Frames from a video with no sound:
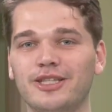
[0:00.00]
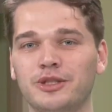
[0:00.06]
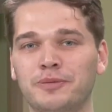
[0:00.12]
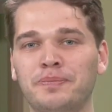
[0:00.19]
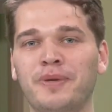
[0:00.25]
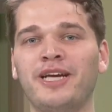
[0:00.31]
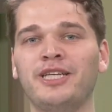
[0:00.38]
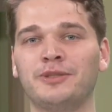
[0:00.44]

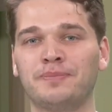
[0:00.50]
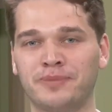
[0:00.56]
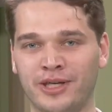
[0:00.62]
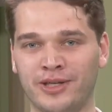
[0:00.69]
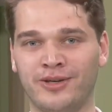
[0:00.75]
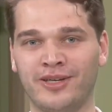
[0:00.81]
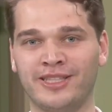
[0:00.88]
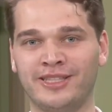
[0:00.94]
Space
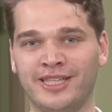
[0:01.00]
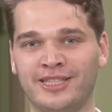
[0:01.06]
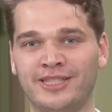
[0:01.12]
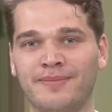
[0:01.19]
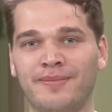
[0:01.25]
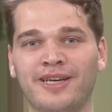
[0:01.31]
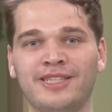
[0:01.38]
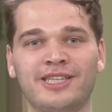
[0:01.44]

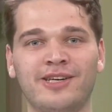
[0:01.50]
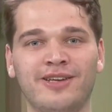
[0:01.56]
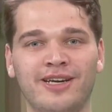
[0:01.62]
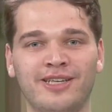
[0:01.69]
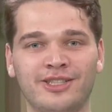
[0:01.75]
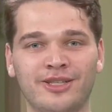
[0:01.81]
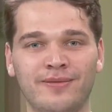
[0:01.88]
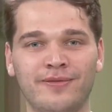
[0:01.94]
psychologist might sound
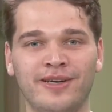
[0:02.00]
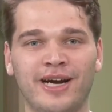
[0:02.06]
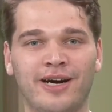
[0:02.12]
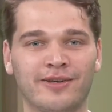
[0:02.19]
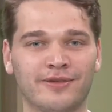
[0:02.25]
like something